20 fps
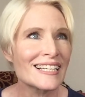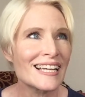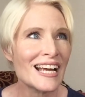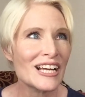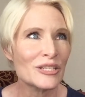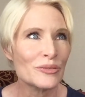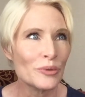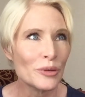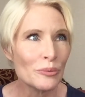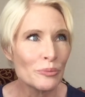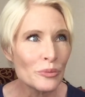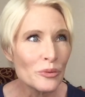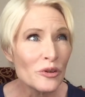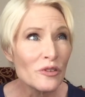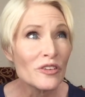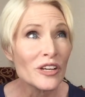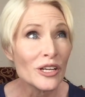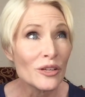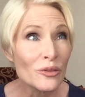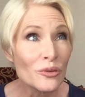as we're
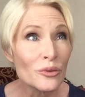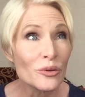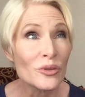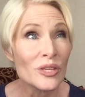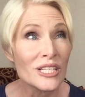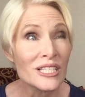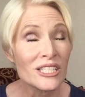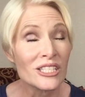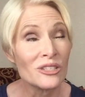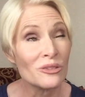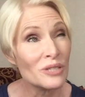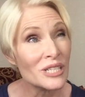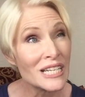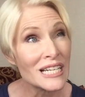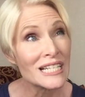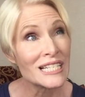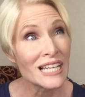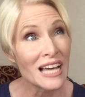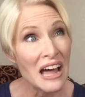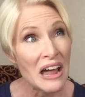moving through this
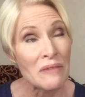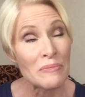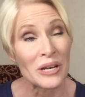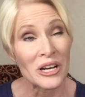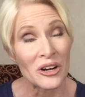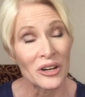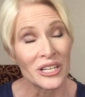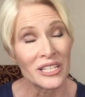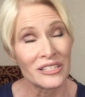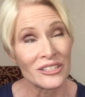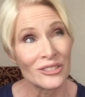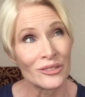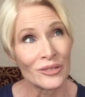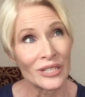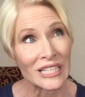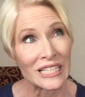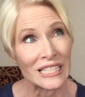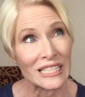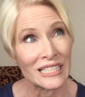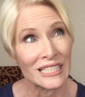unique time in our
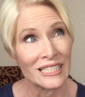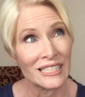history?